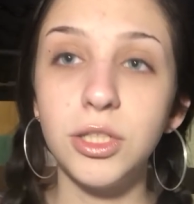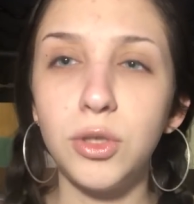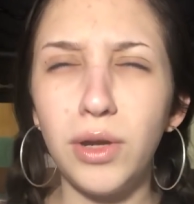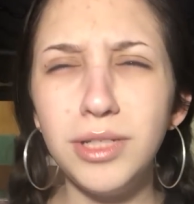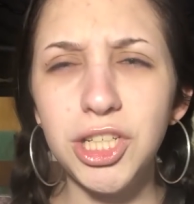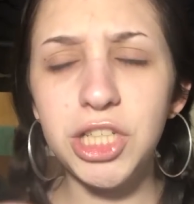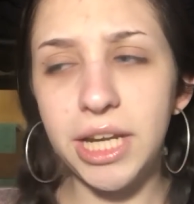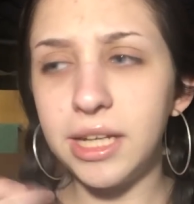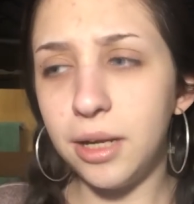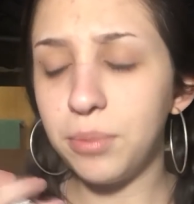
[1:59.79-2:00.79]
So I always
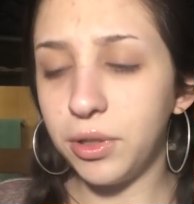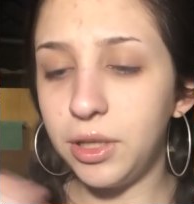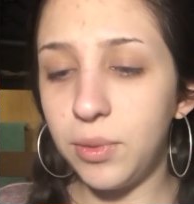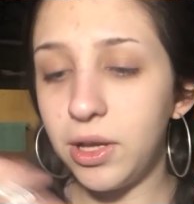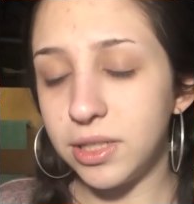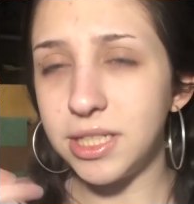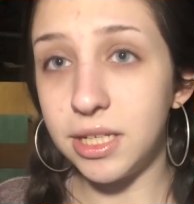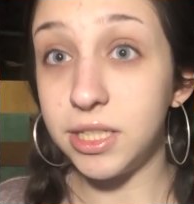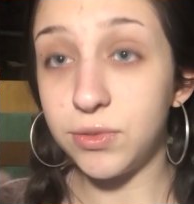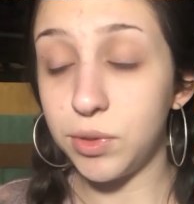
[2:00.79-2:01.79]
shake it up really well because
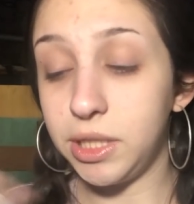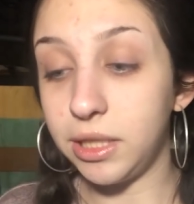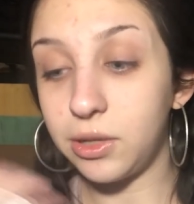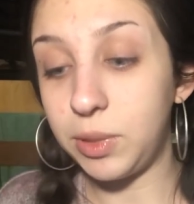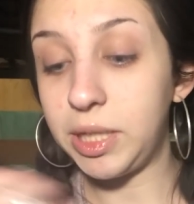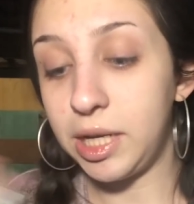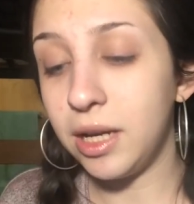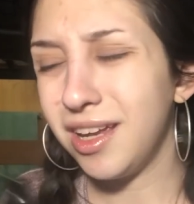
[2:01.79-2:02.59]
it is really liquidy.